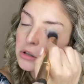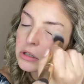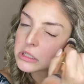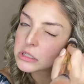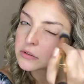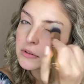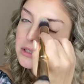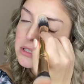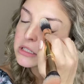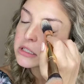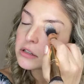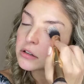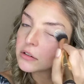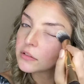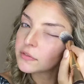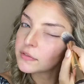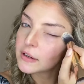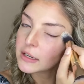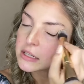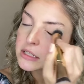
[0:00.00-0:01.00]
as the rest of your
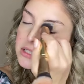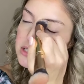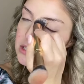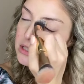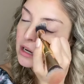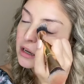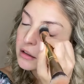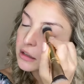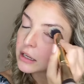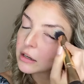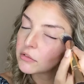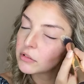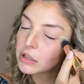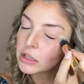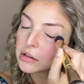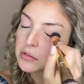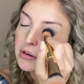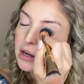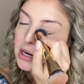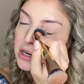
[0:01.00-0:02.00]
face, not like
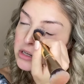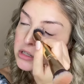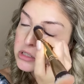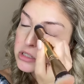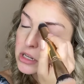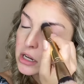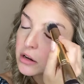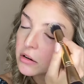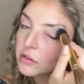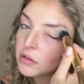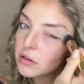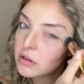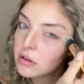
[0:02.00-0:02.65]
really red or so.